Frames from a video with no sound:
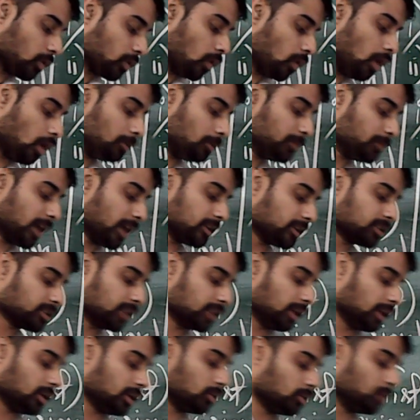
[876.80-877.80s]
of that
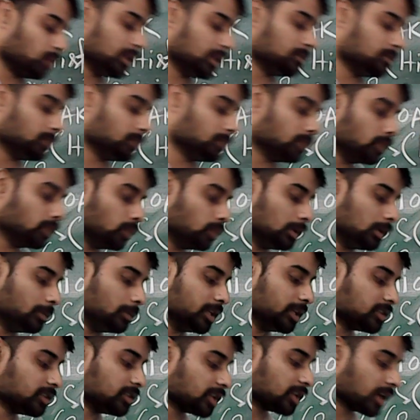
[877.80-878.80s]
king will will be
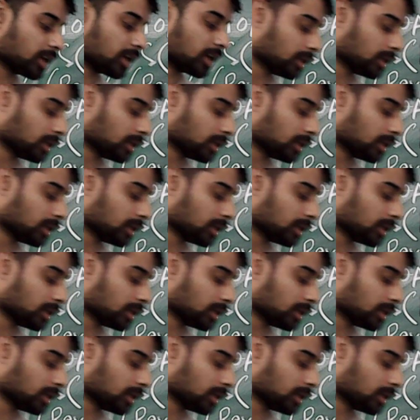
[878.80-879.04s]
taken